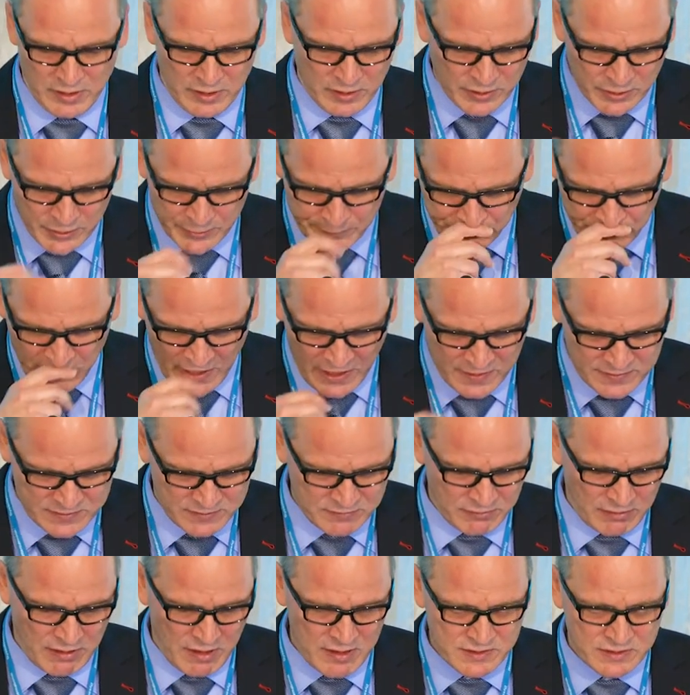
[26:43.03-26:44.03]

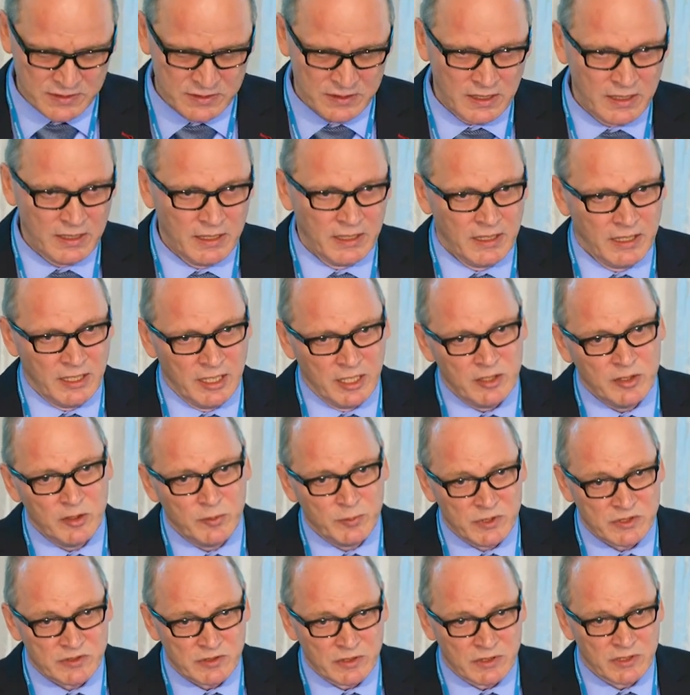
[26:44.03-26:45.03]
esterase
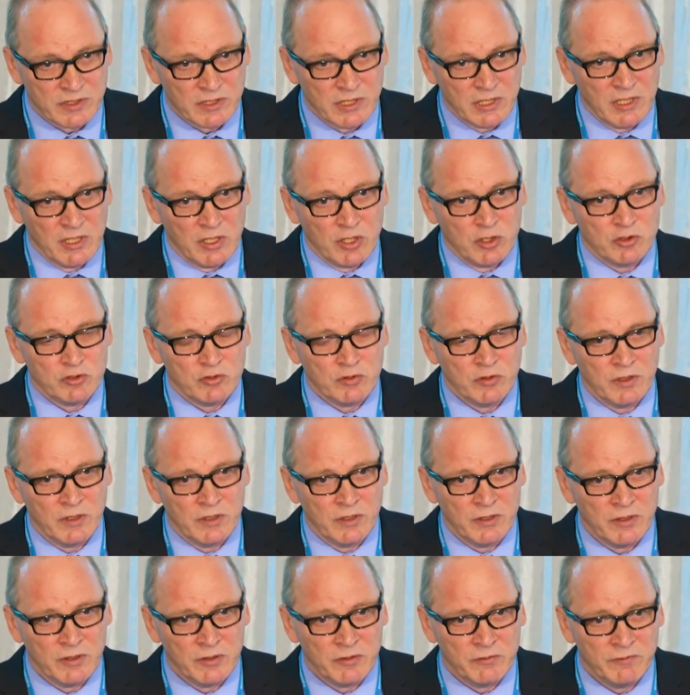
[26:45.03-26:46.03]
inhibitor,
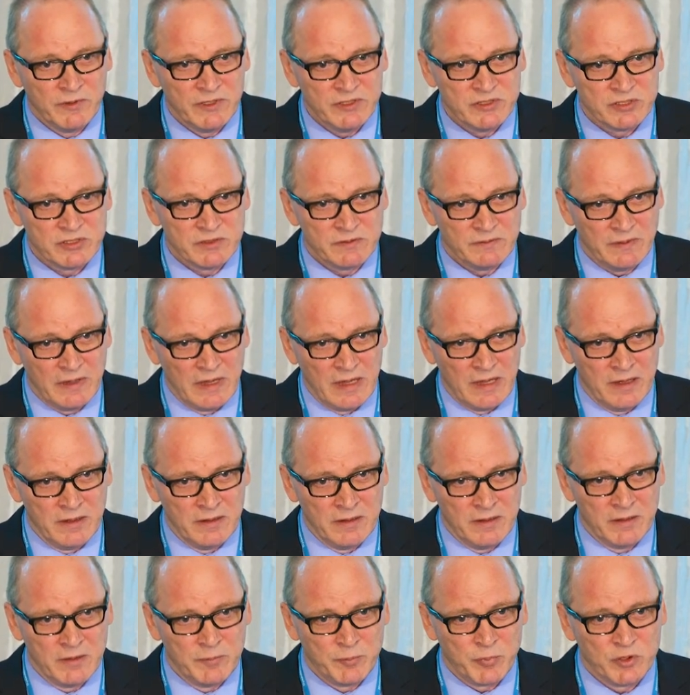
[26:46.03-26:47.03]
which
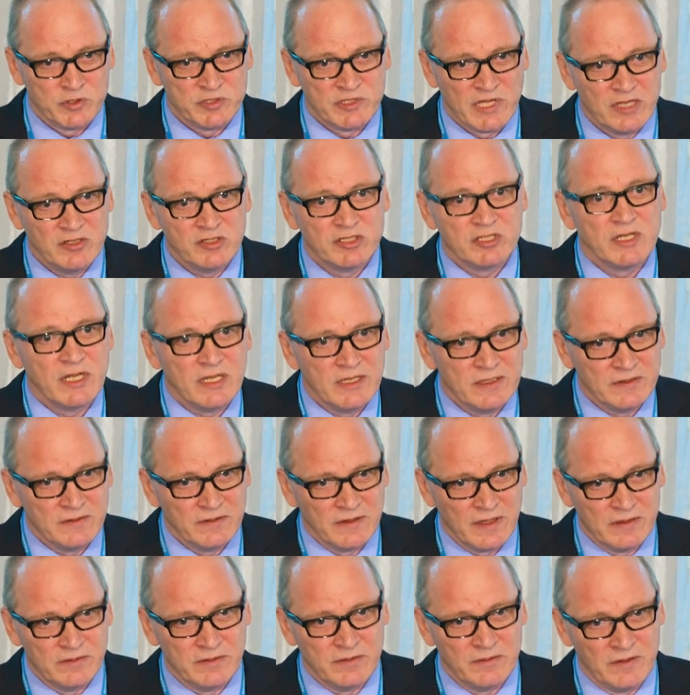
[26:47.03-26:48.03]
potentiate
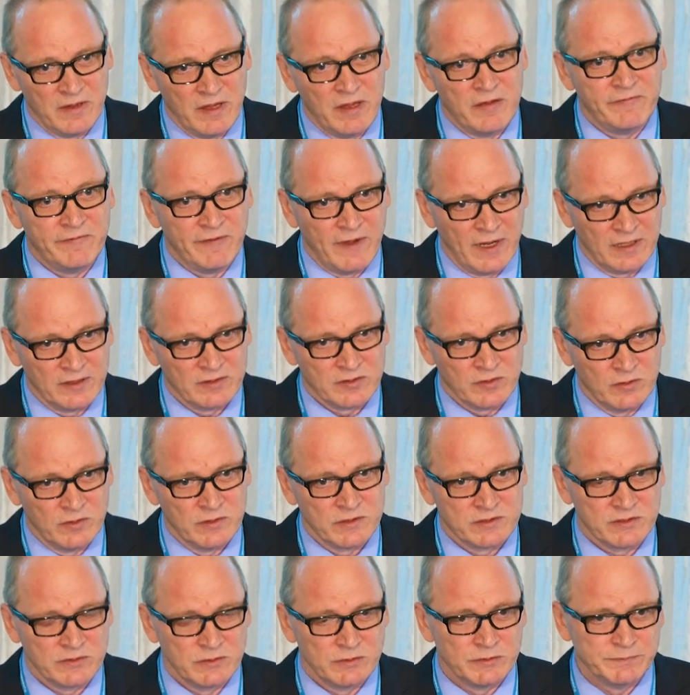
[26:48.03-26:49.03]
then the effect
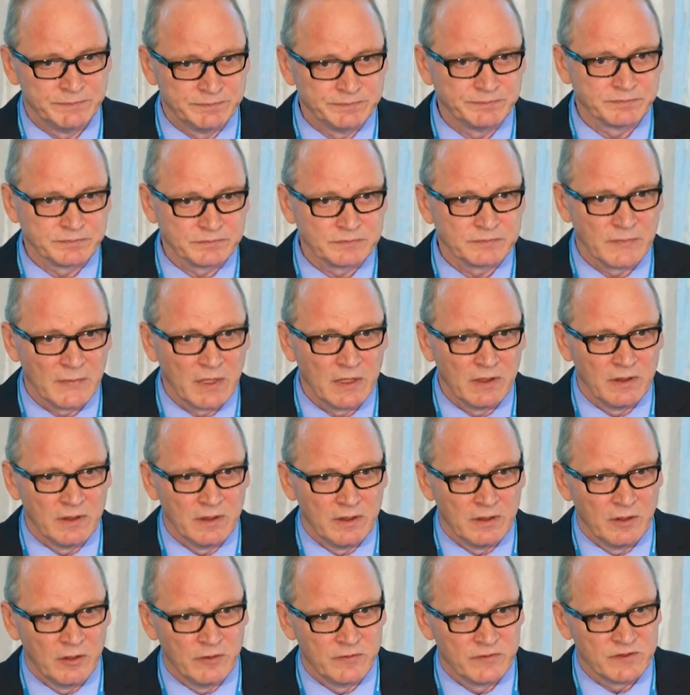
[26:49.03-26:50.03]
also
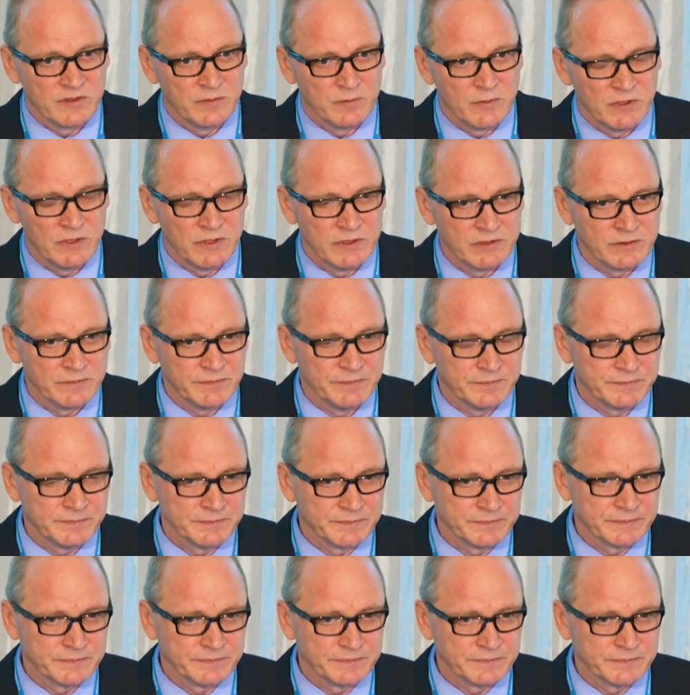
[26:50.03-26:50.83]
of stimulation.